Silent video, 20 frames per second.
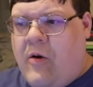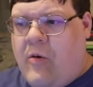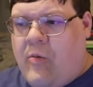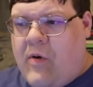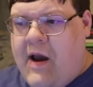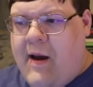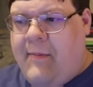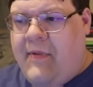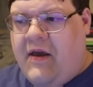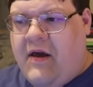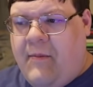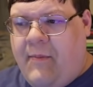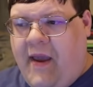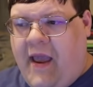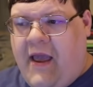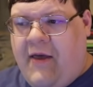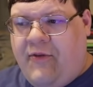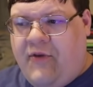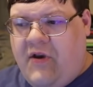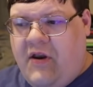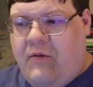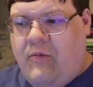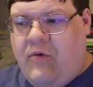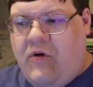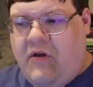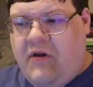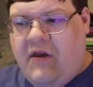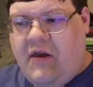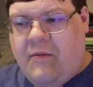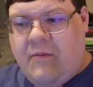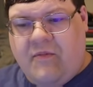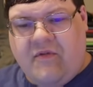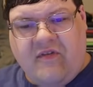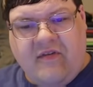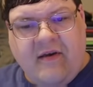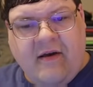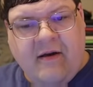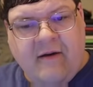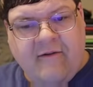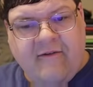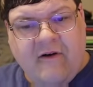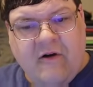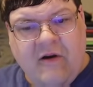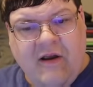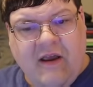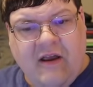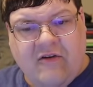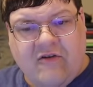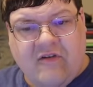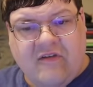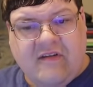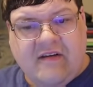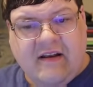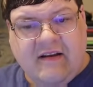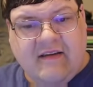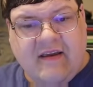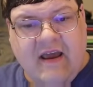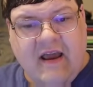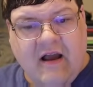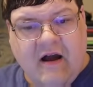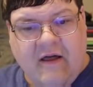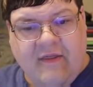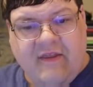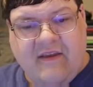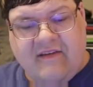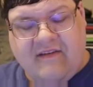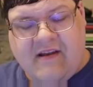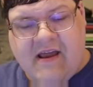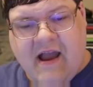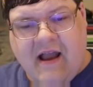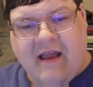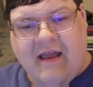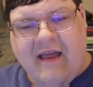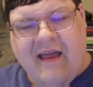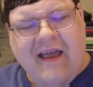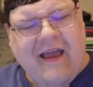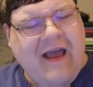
Wrapping up Anthony Williams, a very interesting take on this deck.